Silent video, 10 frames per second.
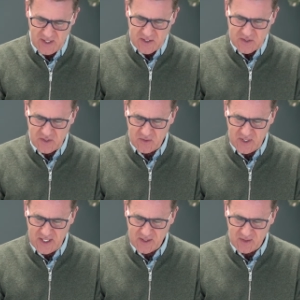So
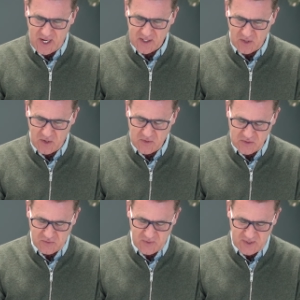here I
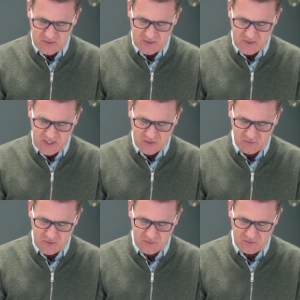close with these
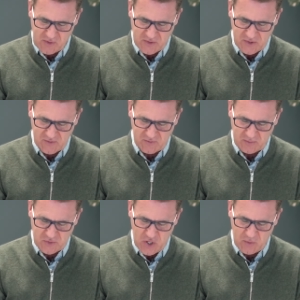few verses
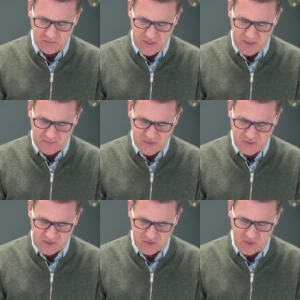from Job chapter
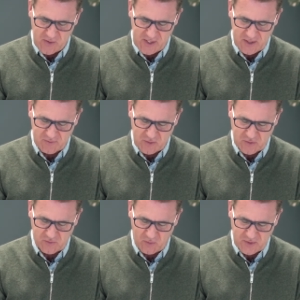6 starting at
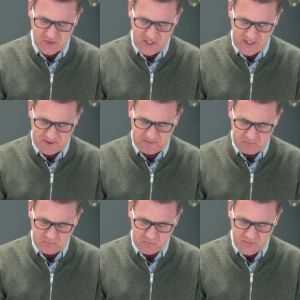verse 14
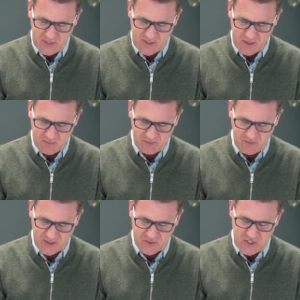in the
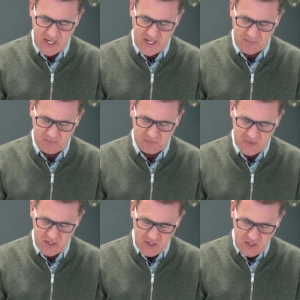Amplified. To him
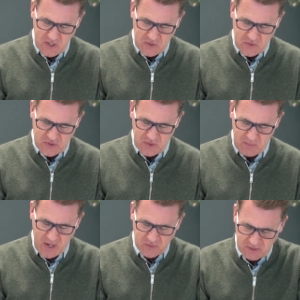who's
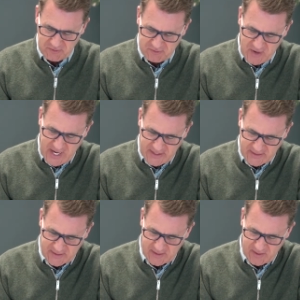about to
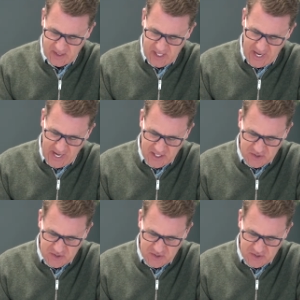faint and